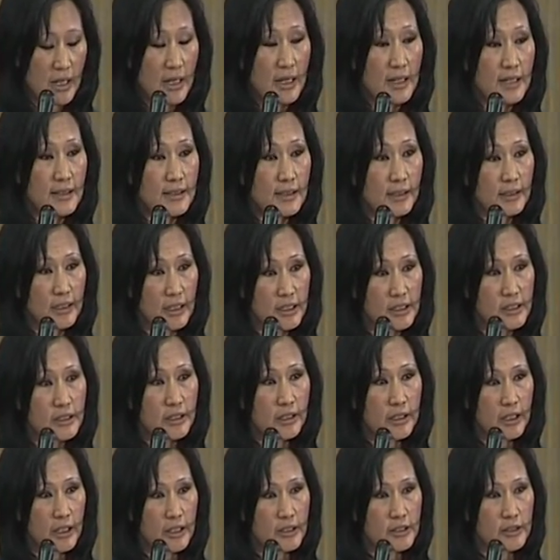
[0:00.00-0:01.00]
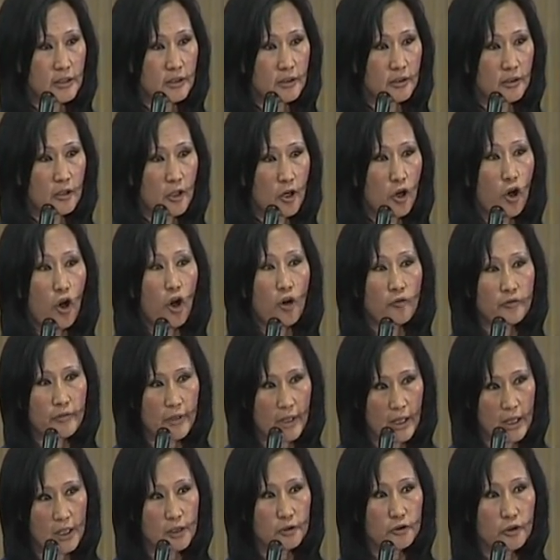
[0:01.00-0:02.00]
is an indicator of the
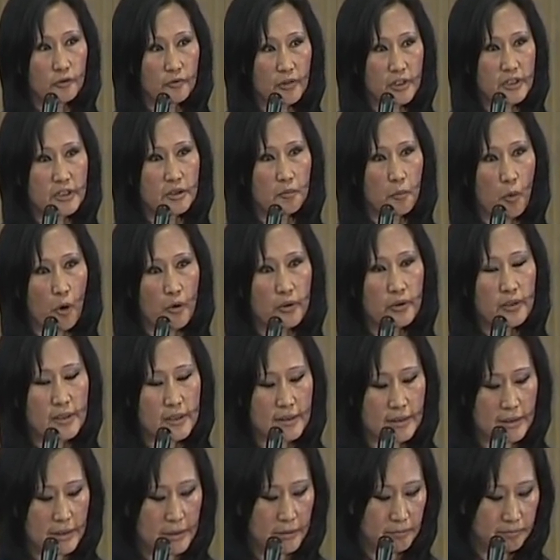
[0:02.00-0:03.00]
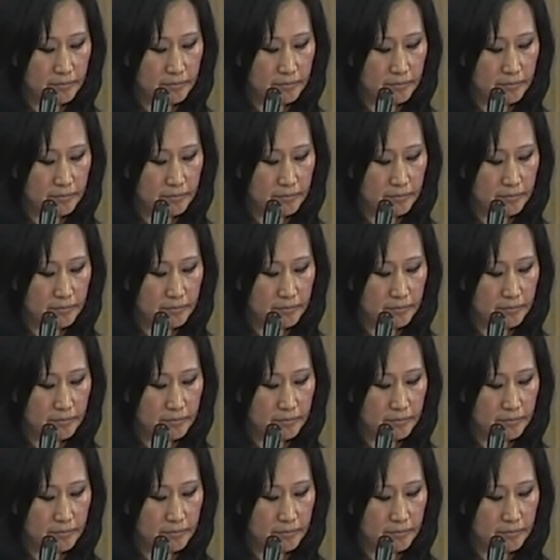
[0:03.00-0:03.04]
health of our democracy.